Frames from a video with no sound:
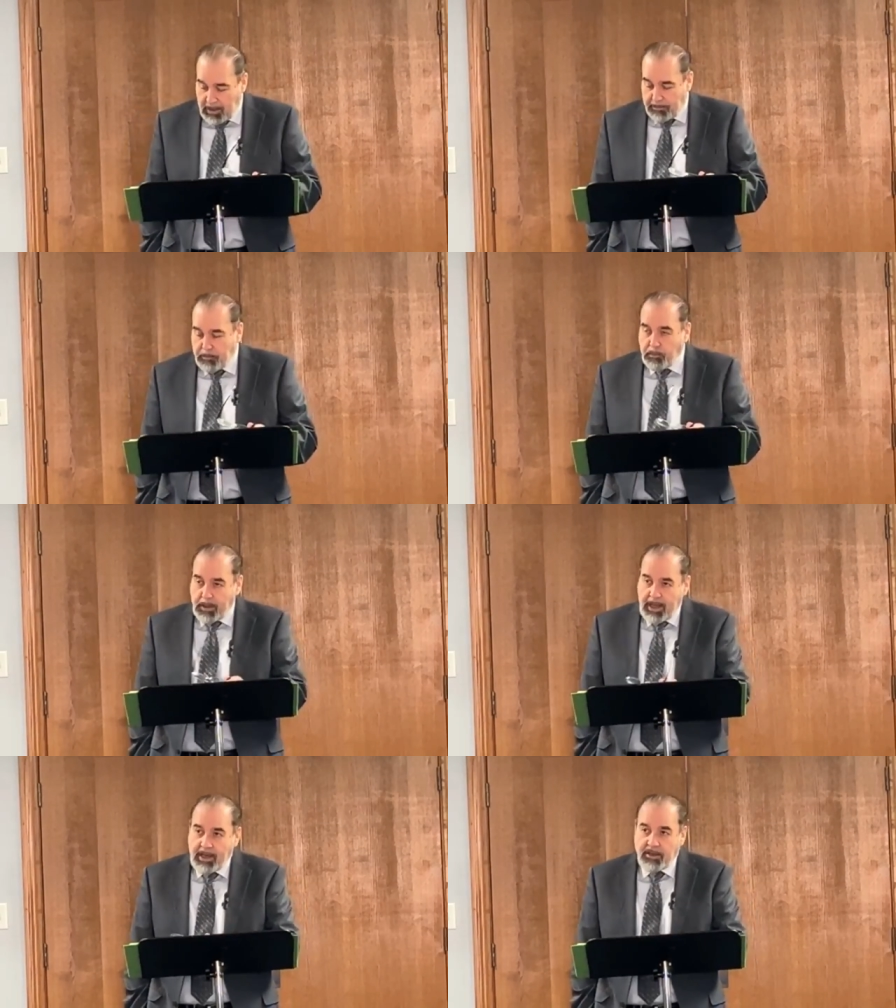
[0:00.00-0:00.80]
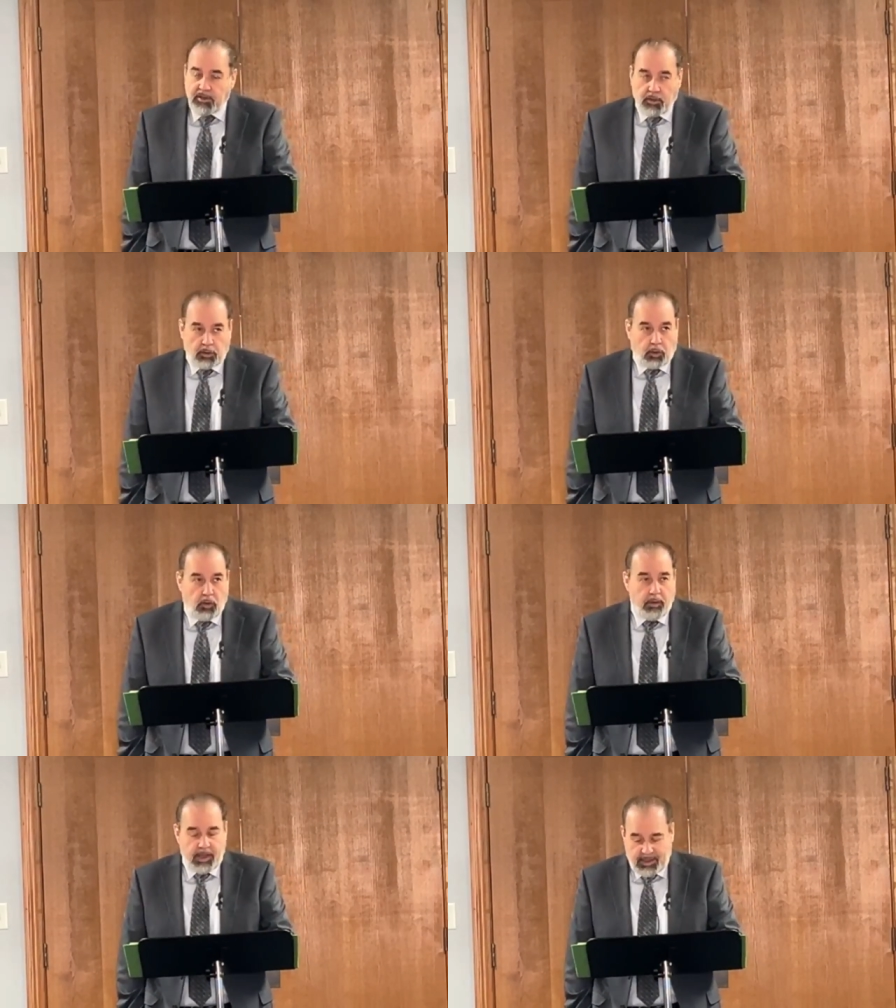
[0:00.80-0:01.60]
It brings
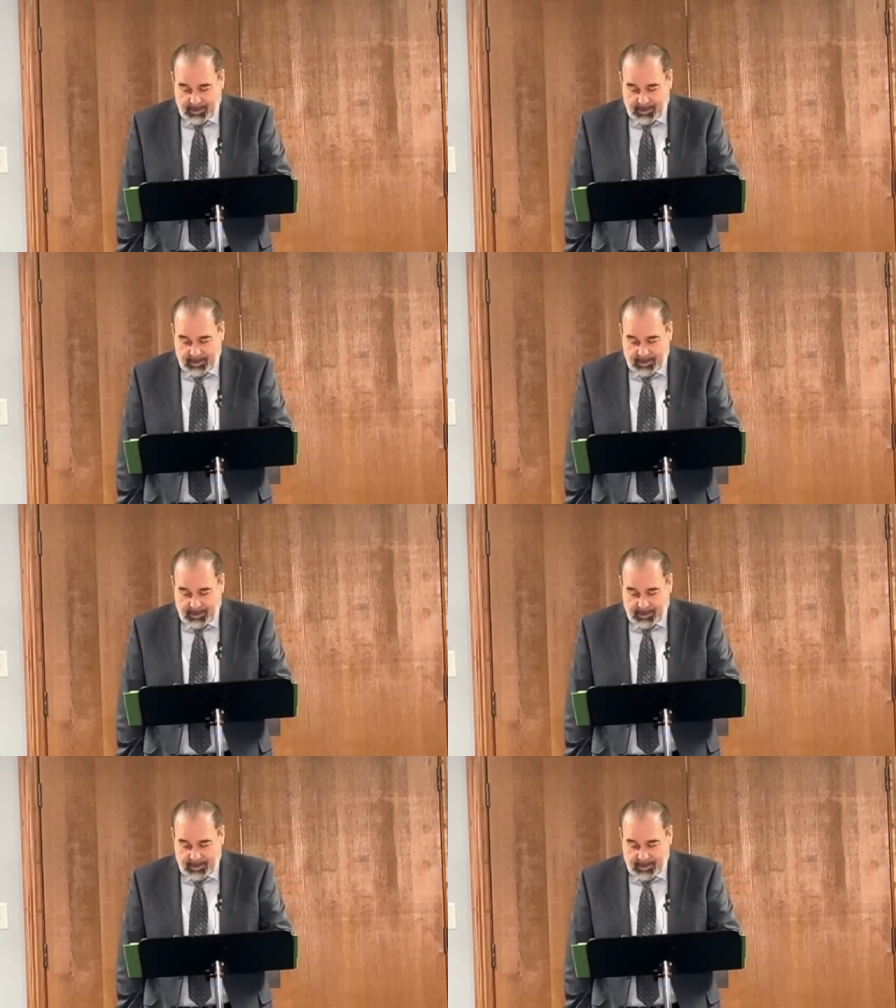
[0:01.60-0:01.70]
glory